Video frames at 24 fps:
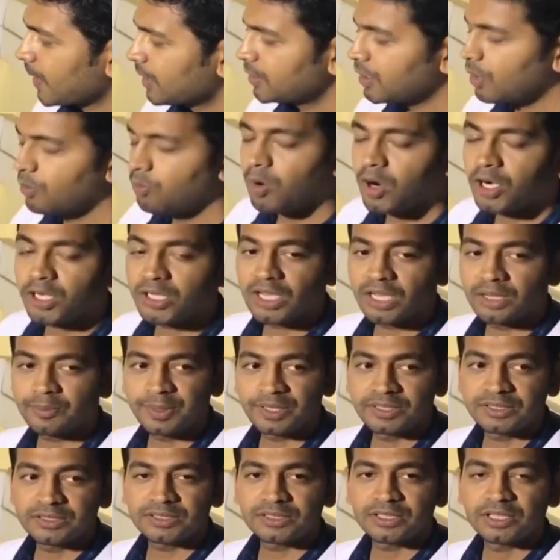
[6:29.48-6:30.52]
Now what
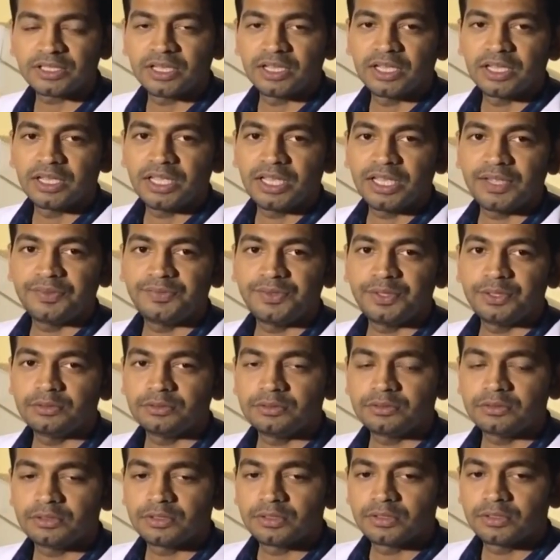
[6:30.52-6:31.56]
happens if you
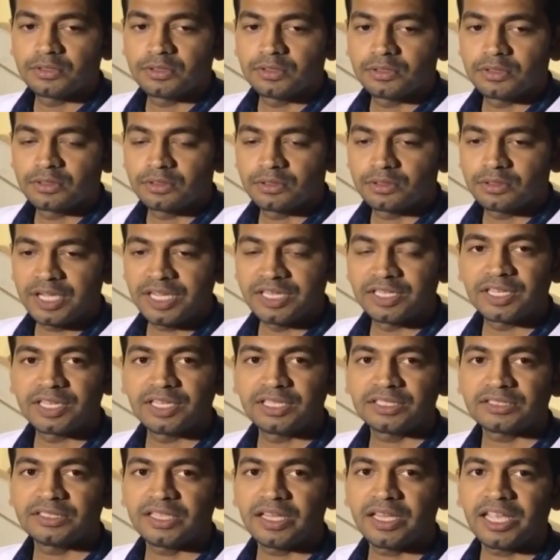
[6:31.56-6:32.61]

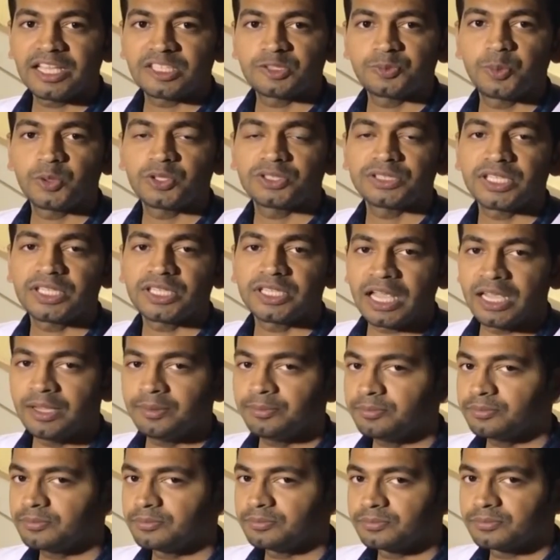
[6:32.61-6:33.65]
increase the exposure time
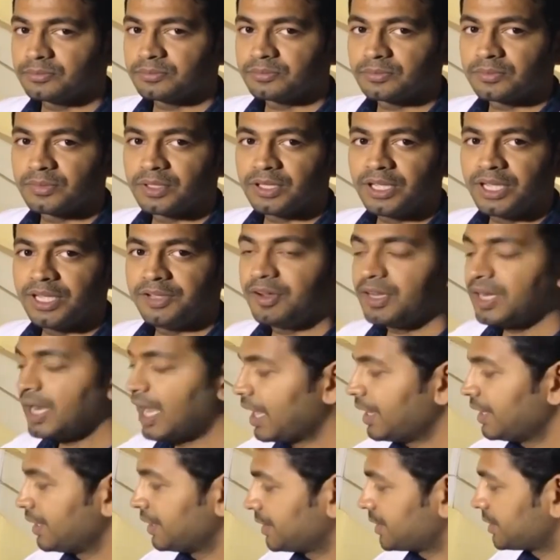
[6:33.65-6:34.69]
even
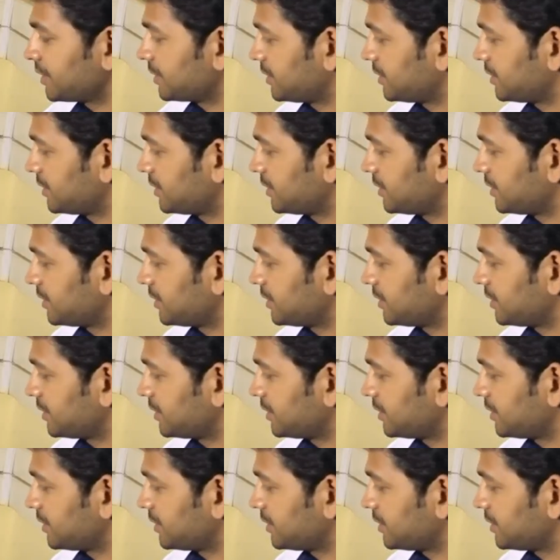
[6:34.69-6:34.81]
higher?